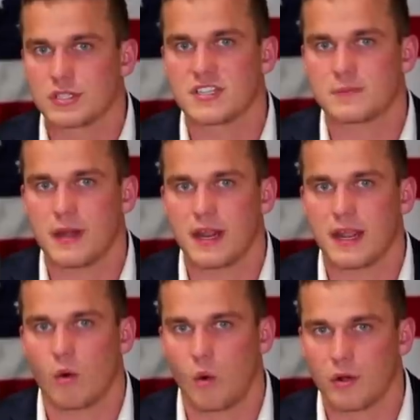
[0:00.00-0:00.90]
government
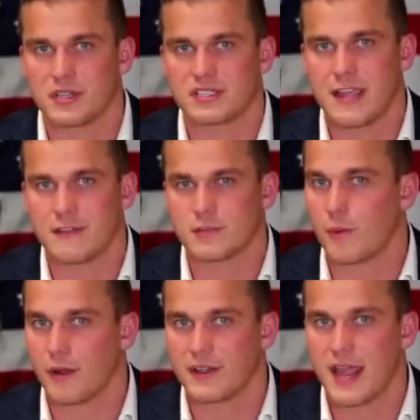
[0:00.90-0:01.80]
spending in order to save us
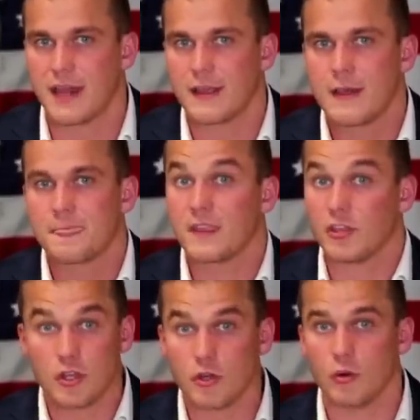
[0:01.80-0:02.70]
from our debt,
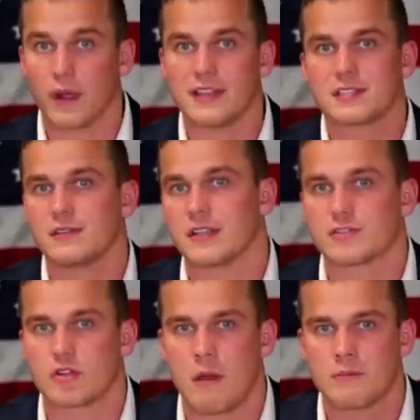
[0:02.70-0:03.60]
you instantly
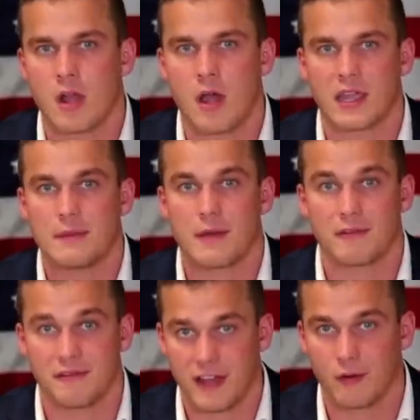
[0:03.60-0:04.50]
assume I'm talking
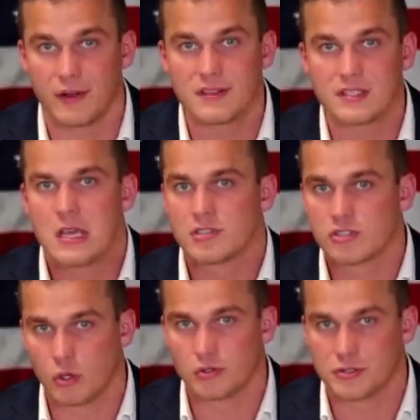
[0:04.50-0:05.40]
about veterans,
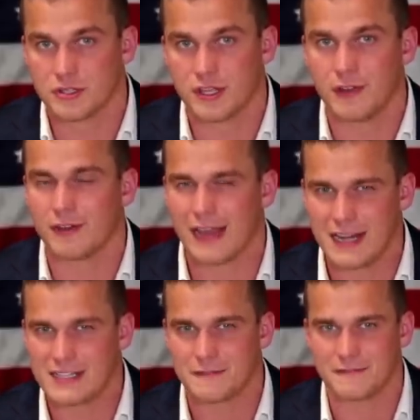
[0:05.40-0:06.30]
Social Security,
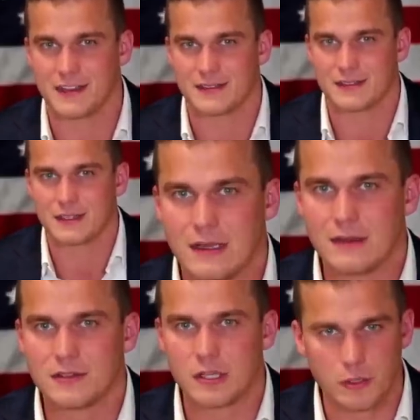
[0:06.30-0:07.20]
and defense.
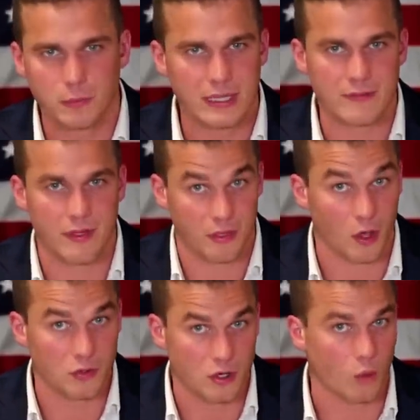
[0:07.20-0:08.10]
Do you believe that
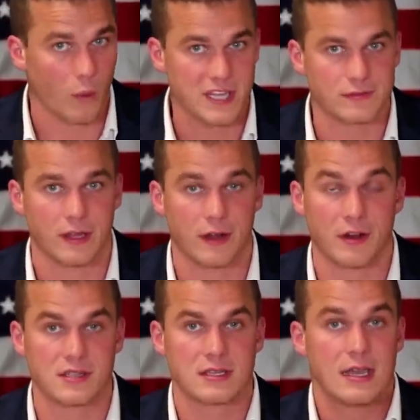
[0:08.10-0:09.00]
those are wasteful
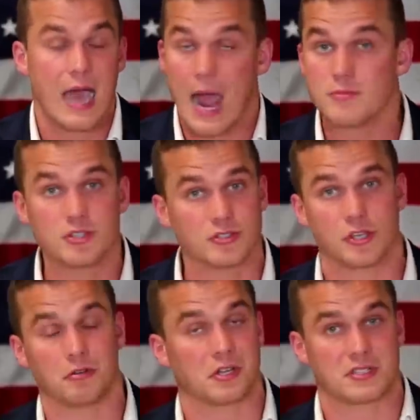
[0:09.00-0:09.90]
areas? I'm just
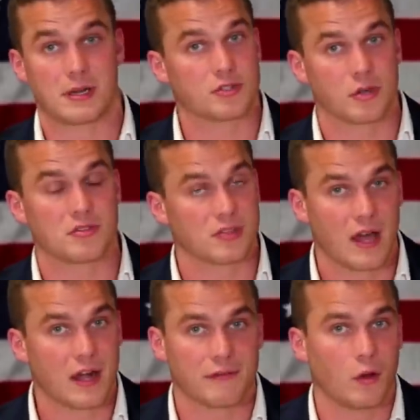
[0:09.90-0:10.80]
curious, and I'm sure there's a
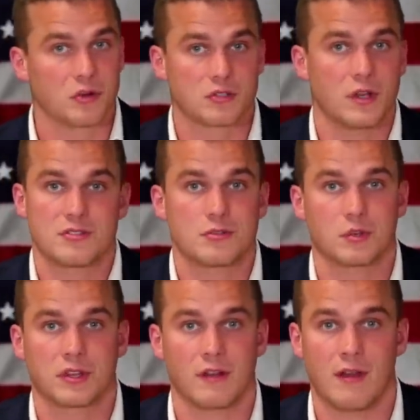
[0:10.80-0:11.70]
lot of voters in Western
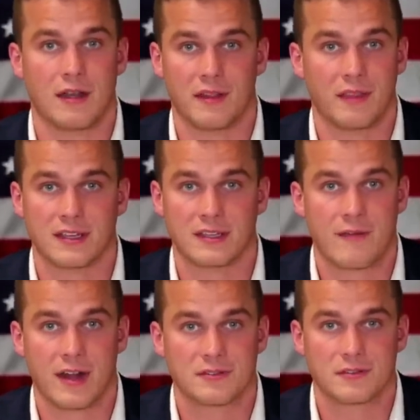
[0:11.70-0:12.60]
North Carolina that'd like to
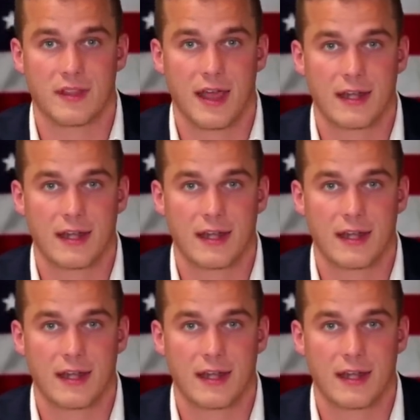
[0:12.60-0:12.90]
have an answer to